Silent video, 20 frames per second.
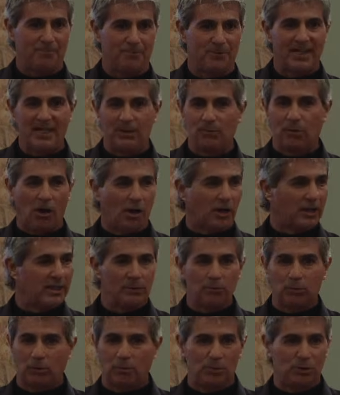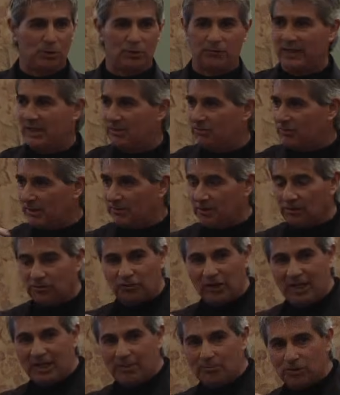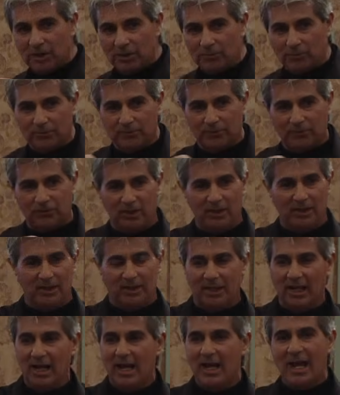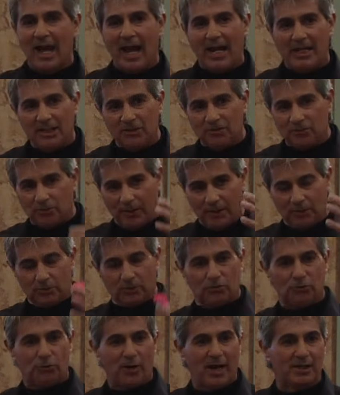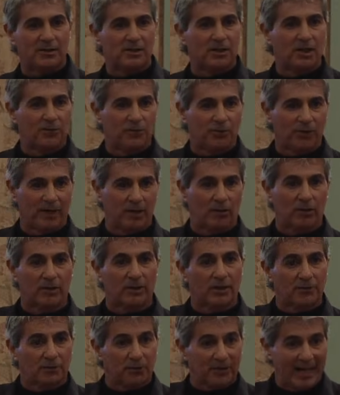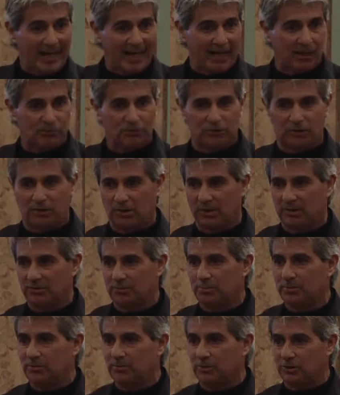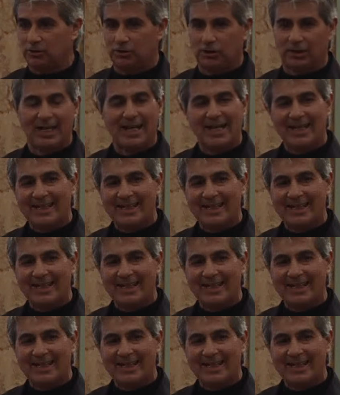He hardly will move. He's in the same general vicinity, and he's trying to attract other elk, other cows to his position.